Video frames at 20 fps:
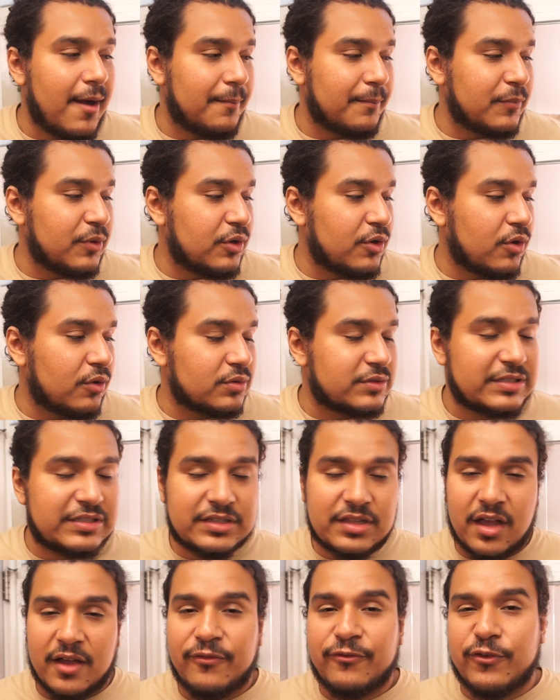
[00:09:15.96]
you know,
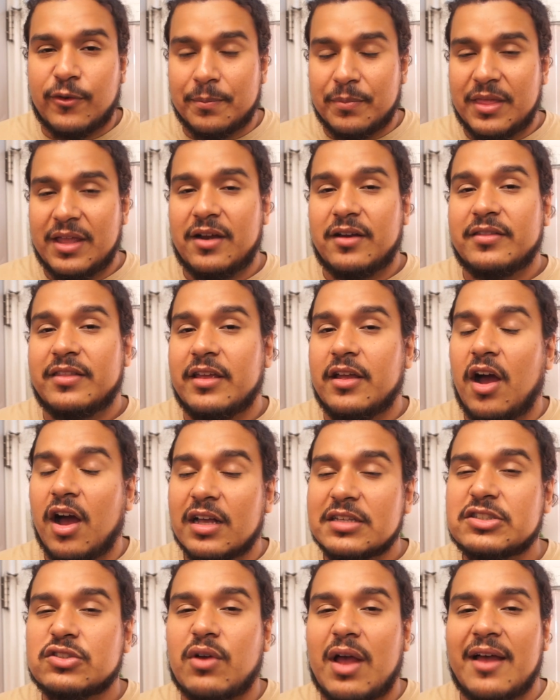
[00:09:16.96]
stuff from there. They
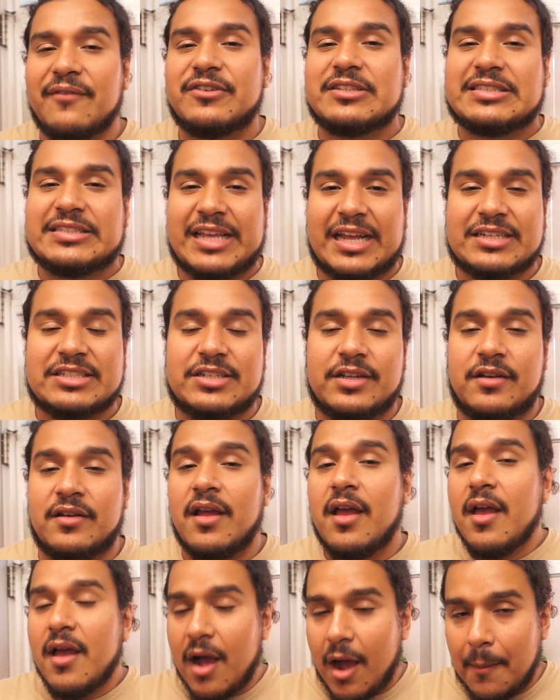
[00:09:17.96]
also have a section
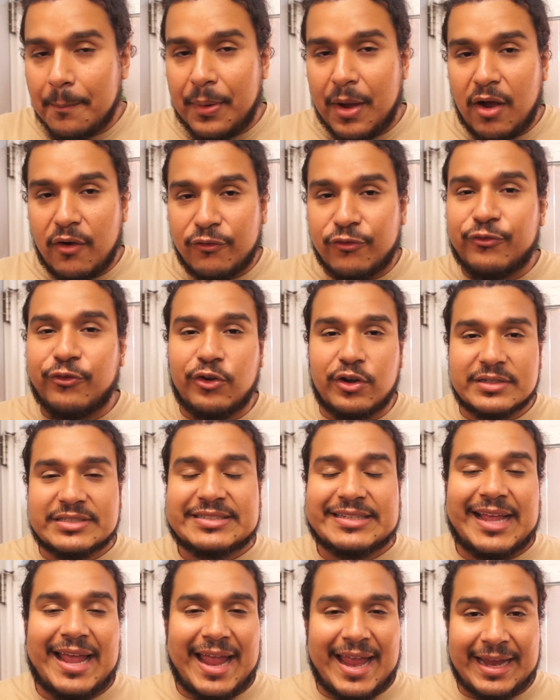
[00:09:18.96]
about
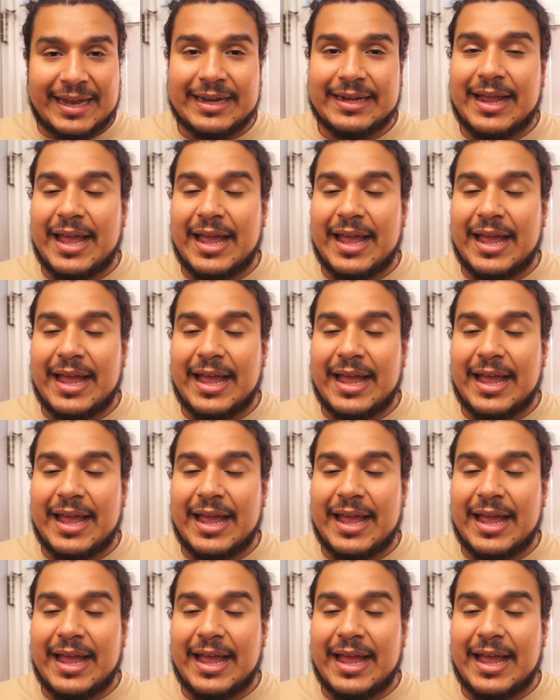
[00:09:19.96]
first aid,